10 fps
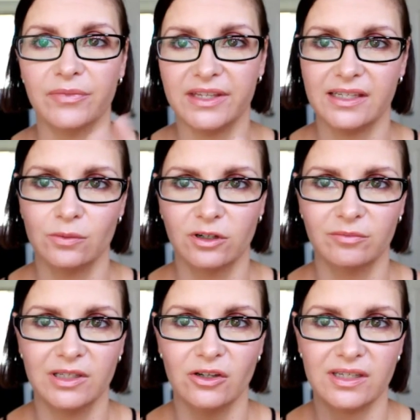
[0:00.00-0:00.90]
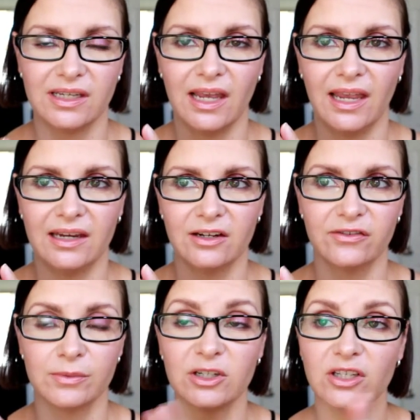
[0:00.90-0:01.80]
this is what I've been using. And
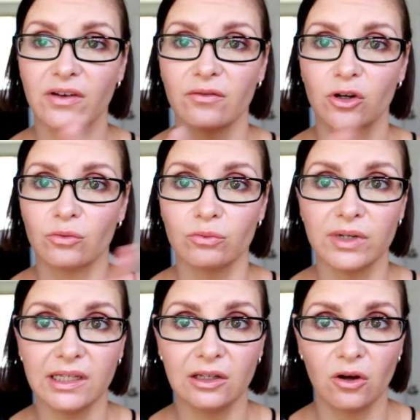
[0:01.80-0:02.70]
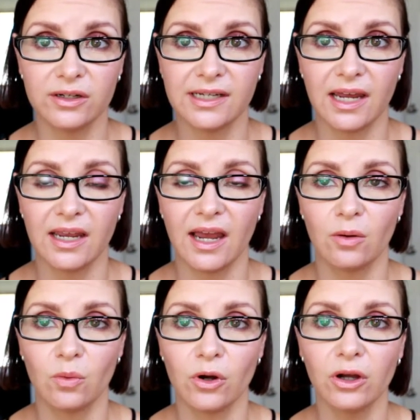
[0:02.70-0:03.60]
especially if I've got a really long day
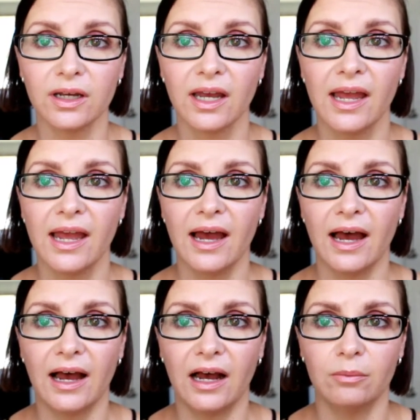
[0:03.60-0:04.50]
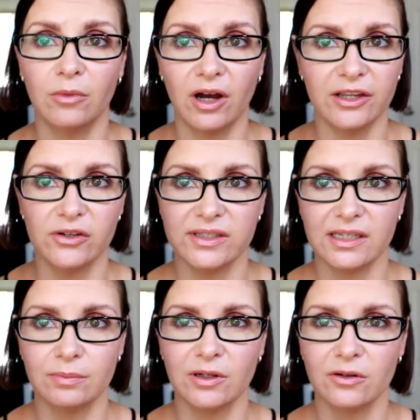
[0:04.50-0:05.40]
at work, I use
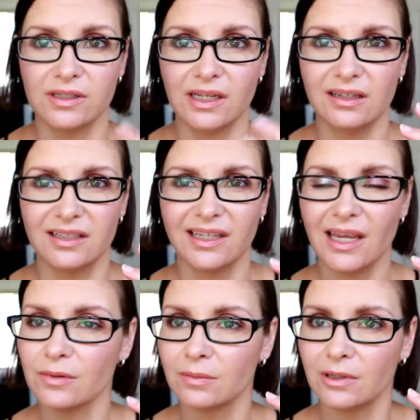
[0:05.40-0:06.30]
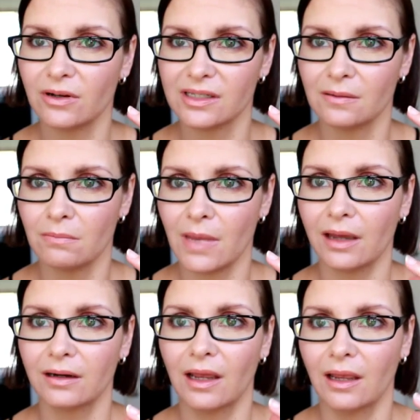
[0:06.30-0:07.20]
this because it keeps me nice and
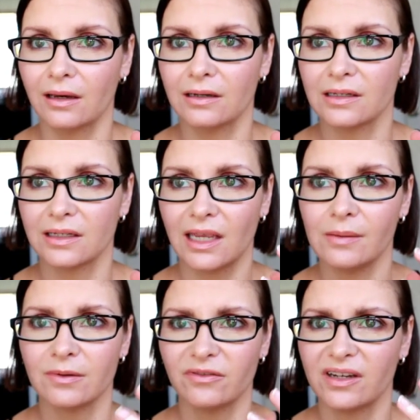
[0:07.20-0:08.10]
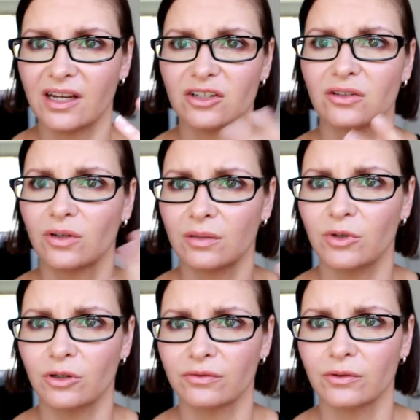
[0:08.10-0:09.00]
matte and it keeps my foundation looking
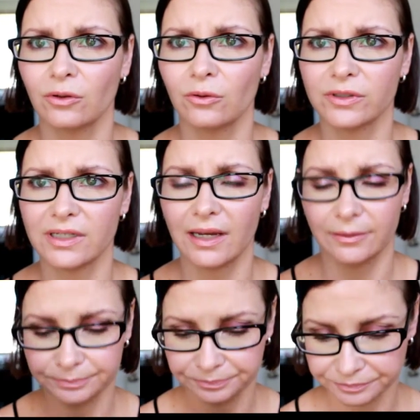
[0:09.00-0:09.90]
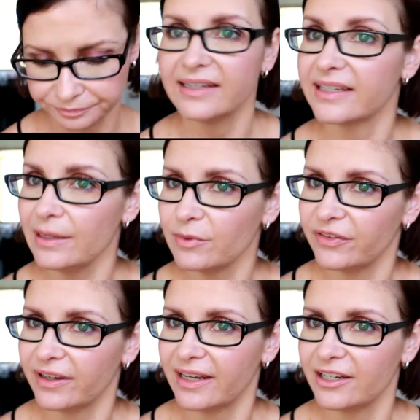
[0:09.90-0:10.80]
beautiful all day. And to keep my
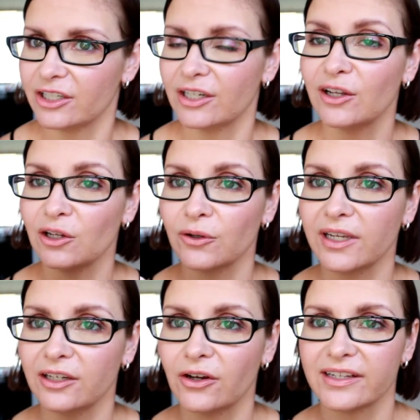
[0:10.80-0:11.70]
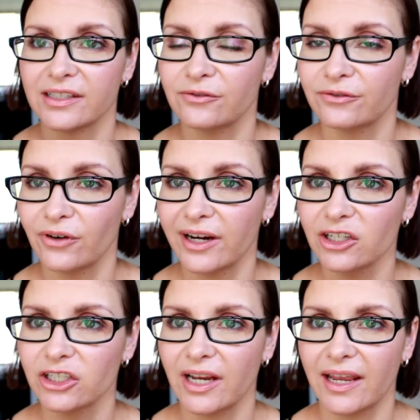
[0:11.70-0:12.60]
foundation looking nice and
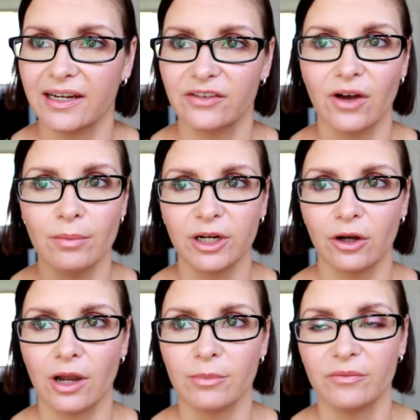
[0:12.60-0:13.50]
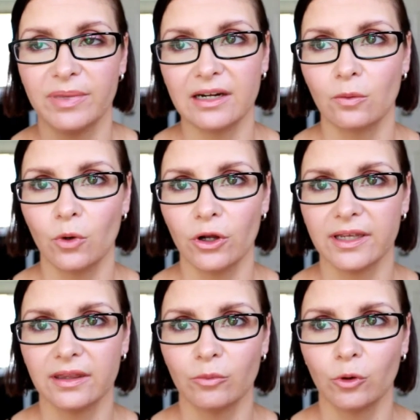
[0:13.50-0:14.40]
fresh, and if I'm at home and I've been at work
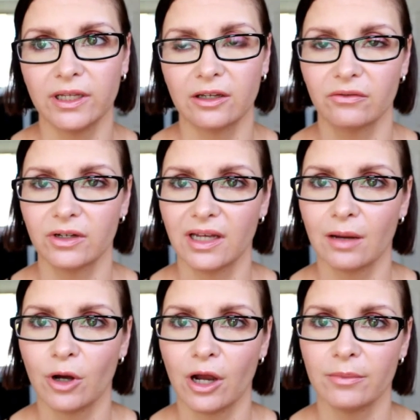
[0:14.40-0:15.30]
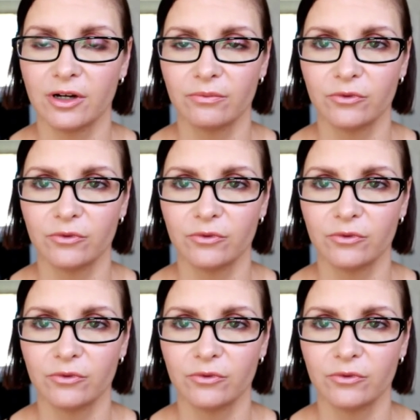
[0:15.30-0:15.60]
in the morning and I've got to come home and